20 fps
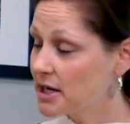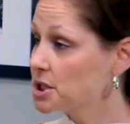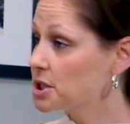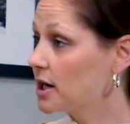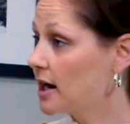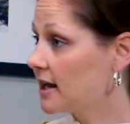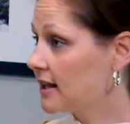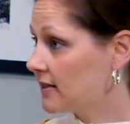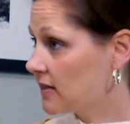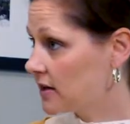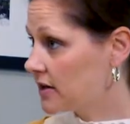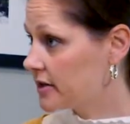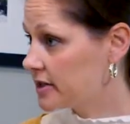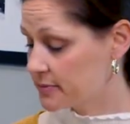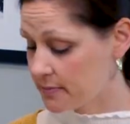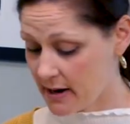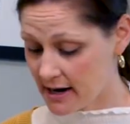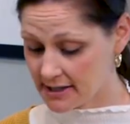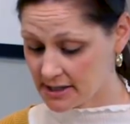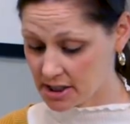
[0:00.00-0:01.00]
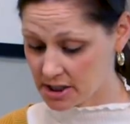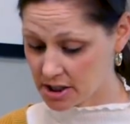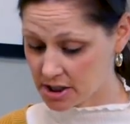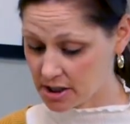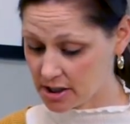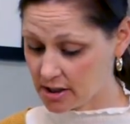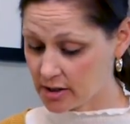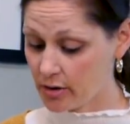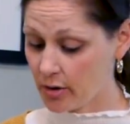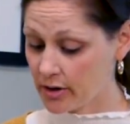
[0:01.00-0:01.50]
sure I get the nurse
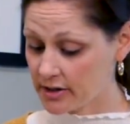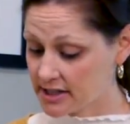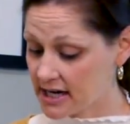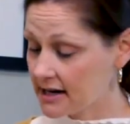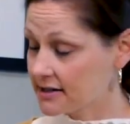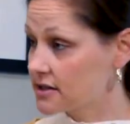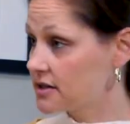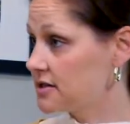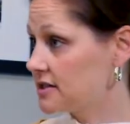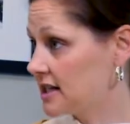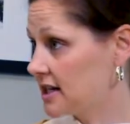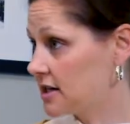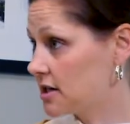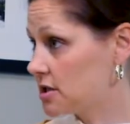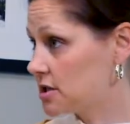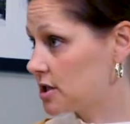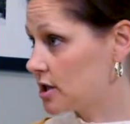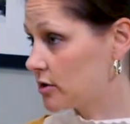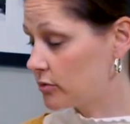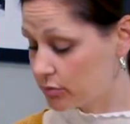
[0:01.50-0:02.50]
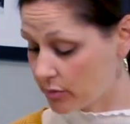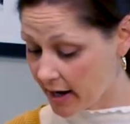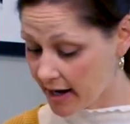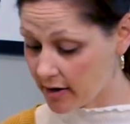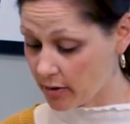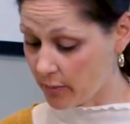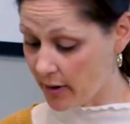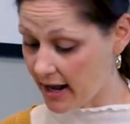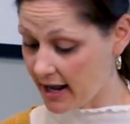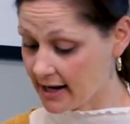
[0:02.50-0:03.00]
practitioner or doctor's signature right
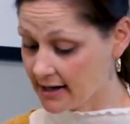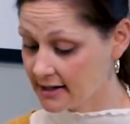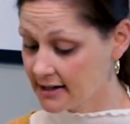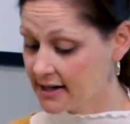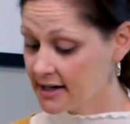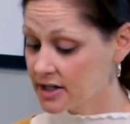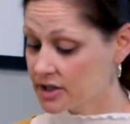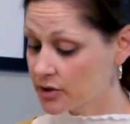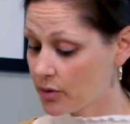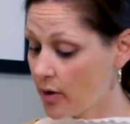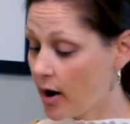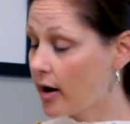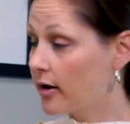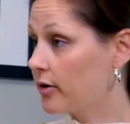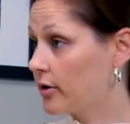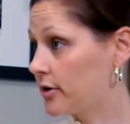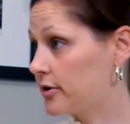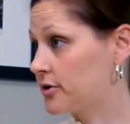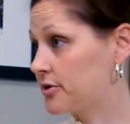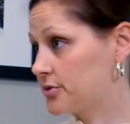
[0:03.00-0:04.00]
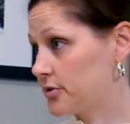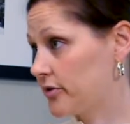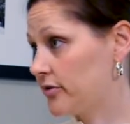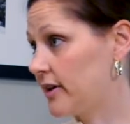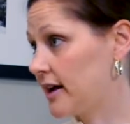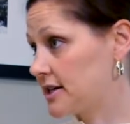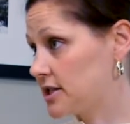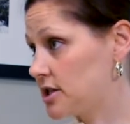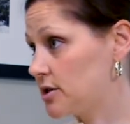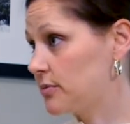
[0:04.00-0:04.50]
away, so our orders
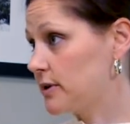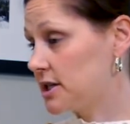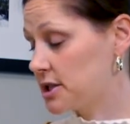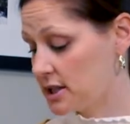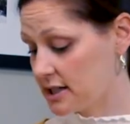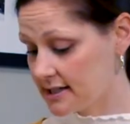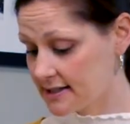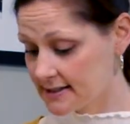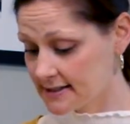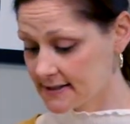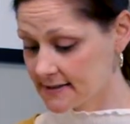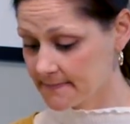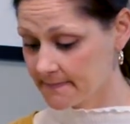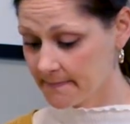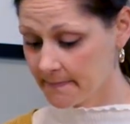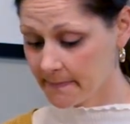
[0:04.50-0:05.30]
reflect your wishes.